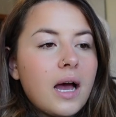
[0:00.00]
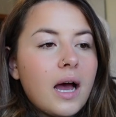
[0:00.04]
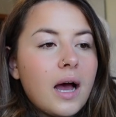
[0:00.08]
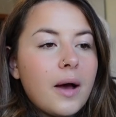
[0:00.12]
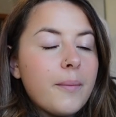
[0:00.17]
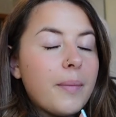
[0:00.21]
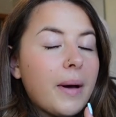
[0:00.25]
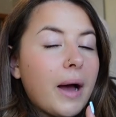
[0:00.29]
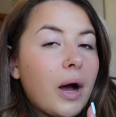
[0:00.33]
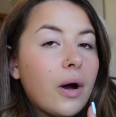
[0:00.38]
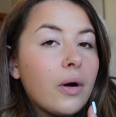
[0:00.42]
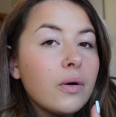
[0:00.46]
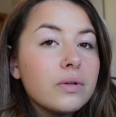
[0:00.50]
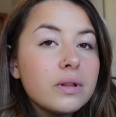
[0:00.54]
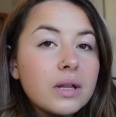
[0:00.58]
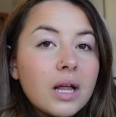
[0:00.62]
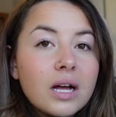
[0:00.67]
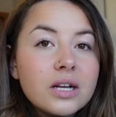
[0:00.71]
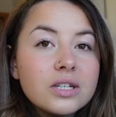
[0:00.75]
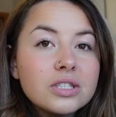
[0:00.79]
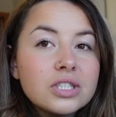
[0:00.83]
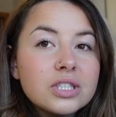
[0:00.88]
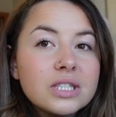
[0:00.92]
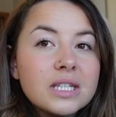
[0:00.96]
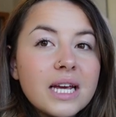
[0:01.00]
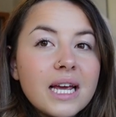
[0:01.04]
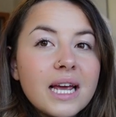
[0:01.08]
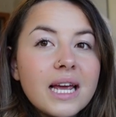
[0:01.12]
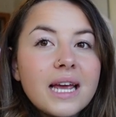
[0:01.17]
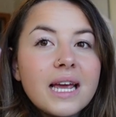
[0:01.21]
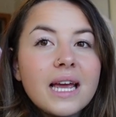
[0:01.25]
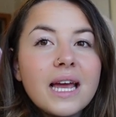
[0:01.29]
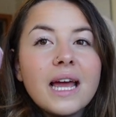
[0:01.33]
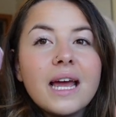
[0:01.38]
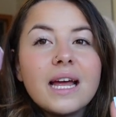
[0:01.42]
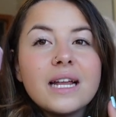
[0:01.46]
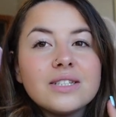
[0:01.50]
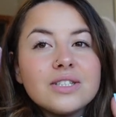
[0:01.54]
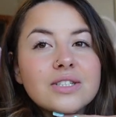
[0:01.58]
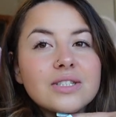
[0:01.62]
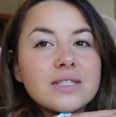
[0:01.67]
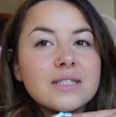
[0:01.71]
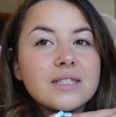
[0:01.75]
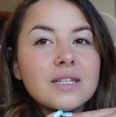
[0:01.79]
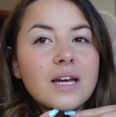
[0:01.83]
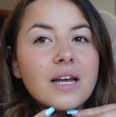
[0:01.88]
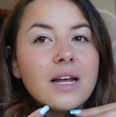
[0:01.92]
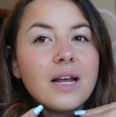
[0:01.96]
about launch day and
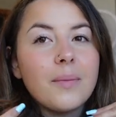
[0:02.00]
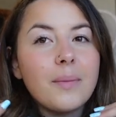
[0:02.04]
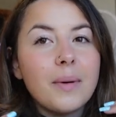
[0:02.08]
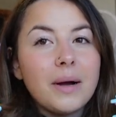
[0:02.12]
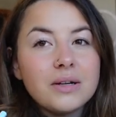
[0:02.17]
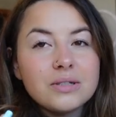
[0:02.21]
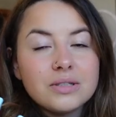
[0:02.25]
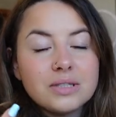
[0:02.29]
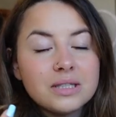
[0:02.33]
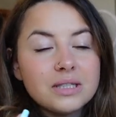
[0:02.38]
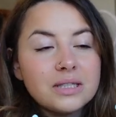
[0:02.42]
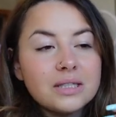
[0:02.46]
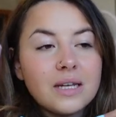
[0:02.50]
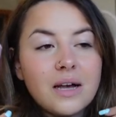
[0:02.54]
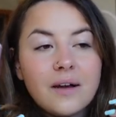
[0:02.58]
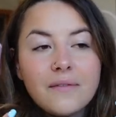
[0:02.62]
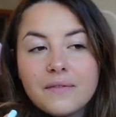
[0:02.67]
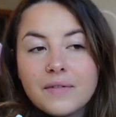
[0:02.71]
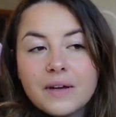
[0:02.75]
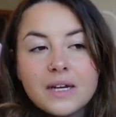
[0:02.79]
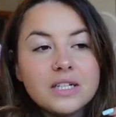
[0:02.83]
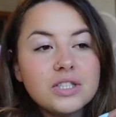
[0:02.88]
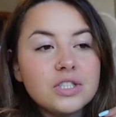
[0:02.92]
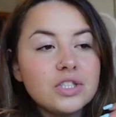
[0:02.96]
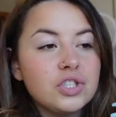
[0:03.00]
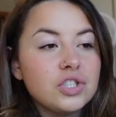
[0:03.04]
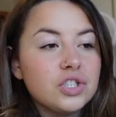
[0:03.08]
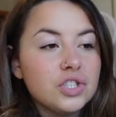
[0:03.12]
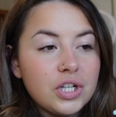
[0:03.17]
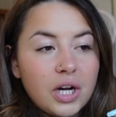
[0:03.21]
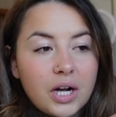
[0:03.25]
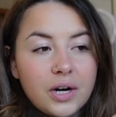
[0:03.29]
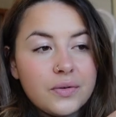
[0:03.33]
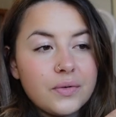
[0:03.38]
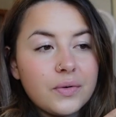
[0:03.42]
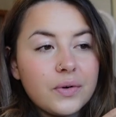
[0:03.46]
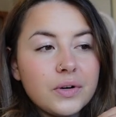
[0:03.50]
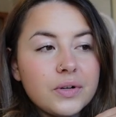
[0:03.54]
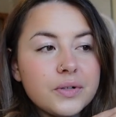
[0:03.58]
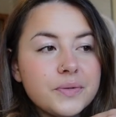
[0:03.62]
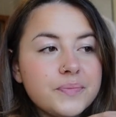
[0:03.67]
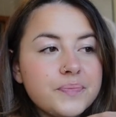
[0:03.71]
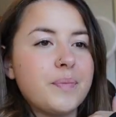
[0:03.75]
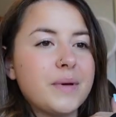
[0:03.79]
just like a bunch of stuff in general.